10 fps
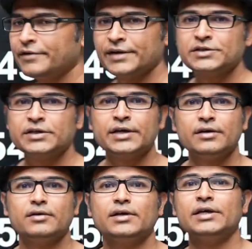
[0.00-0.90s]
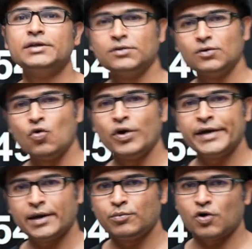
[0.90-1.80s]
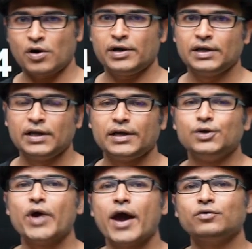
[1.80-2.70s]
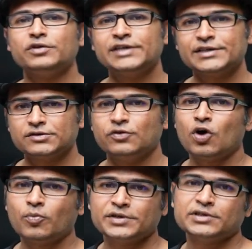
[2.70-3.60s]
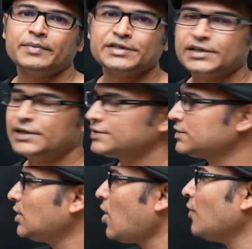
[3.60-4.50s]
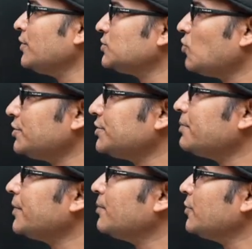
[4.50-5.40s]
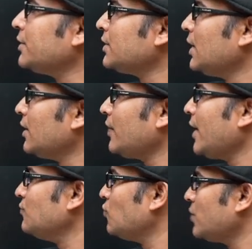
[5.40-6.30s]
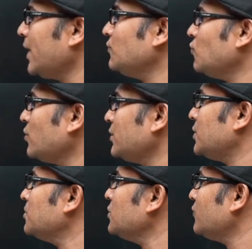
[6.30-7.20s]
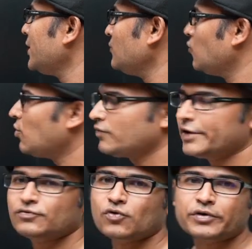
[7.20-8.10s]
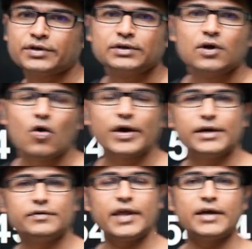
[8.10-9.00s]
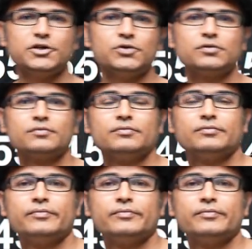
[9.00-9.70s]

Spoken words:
interested in going abroad, you have to just drop us a message on this WhatsApp number 9494555454. Okay, thank you.